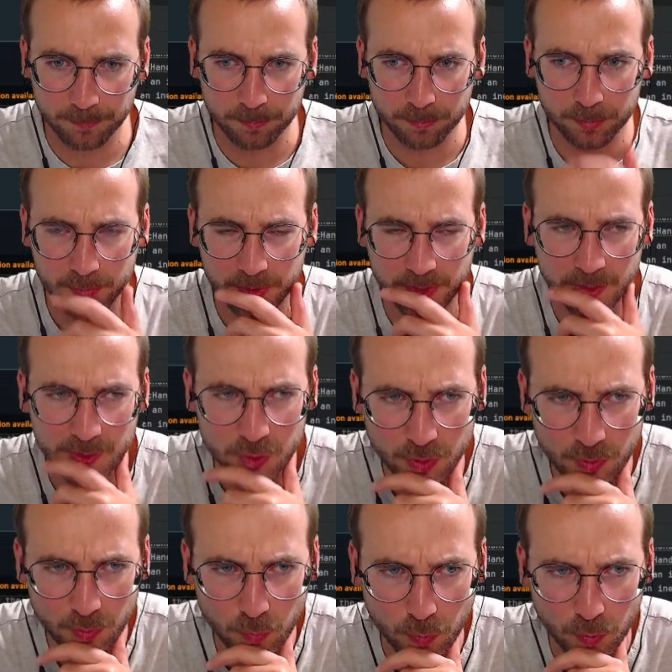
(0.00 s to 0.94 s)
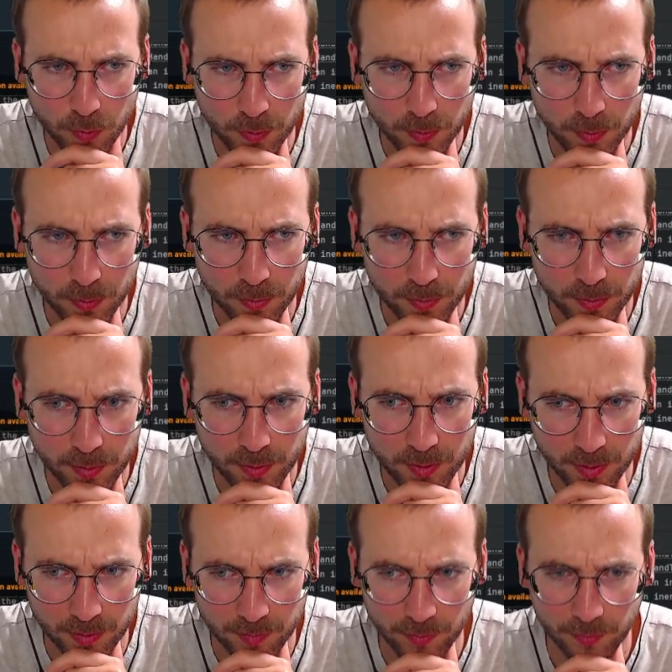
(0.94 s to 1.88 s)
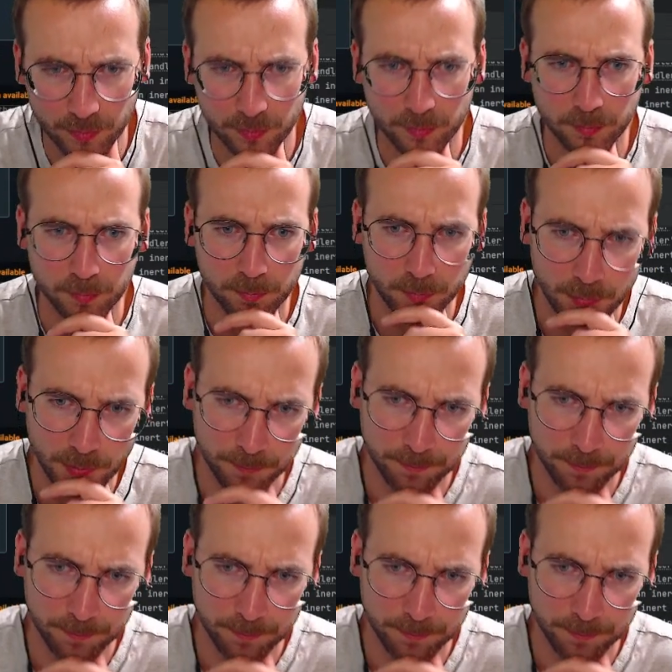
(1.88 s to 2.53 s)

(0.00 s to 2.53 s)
Yeah, it should work. Yes. Yeah.